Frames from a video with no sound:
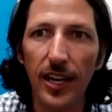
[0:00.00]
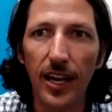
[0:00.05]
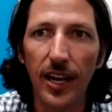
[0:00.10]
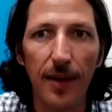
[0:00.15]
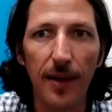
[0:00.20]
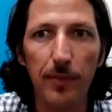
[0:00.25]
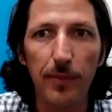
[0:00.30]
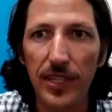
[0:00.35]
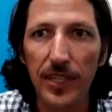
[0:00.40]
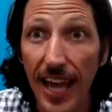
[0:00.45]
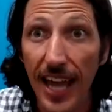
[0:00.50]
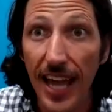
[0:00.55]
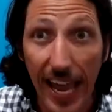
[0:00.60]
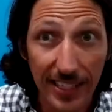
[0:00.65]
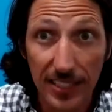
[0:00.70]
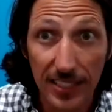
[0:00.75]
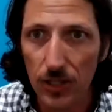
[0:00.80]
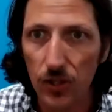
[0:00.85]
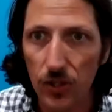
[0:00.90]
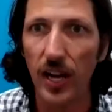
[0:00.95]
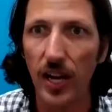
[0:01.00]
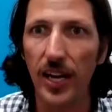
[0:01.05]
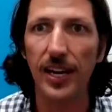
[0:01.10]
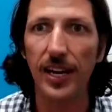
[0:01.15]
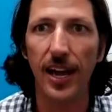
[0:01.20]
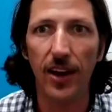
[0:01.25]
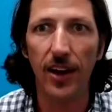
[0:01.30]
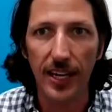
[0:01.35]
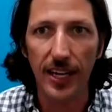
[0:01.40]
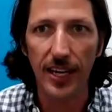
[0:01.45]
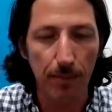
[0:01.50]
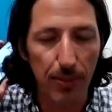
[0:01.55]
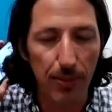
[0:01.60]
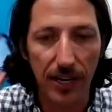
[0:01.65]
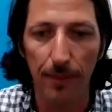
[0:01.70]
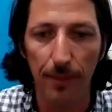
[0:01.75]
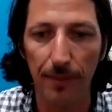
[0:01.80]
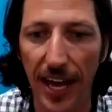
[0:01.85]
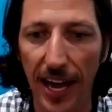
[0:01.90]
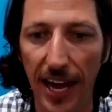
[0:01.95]
I'm in Texas right now. I can pick
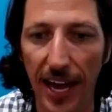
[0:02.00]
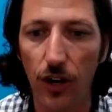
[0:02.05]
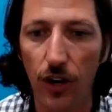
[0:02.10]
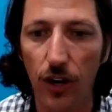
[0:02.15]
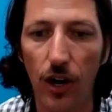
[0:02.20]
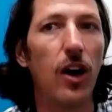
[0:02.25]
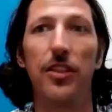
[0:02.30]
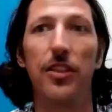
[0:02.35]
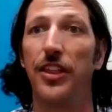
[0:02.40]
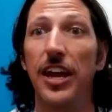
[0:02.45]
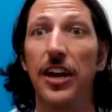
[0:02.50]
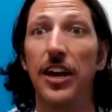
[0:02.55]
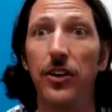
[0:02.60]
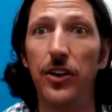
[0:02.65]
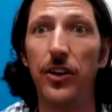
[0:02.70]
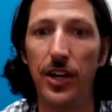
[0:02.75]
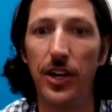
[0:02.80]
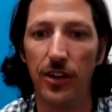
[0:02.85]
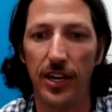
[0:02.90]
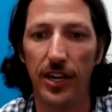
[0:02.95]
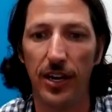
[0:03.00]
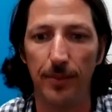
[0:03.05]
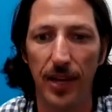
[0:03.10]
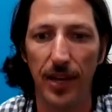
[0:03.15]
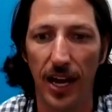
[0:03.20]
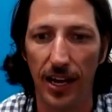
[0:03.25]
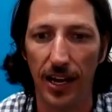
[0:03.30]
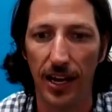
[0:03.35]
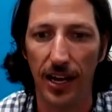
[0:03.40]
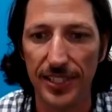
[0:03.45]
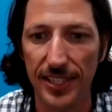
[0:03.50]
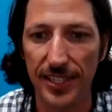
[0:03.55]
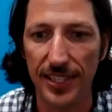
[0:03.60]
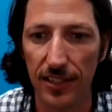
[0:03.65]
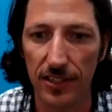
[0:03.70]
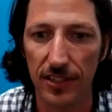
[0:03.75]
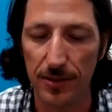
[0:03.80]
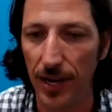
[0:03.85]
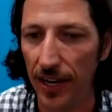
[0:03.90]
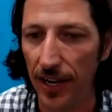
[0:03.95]
up that call. They don't know that I'm not upstairs
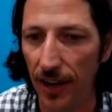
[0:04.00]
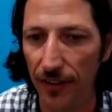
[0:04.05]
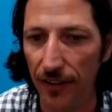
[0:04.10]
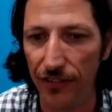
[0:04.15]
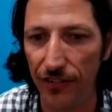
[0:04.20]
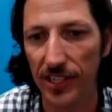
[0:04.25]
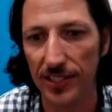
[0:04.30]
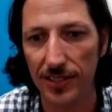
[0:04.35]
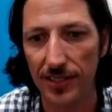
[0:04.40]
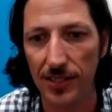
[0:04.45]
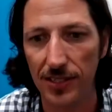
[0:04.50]
in my office.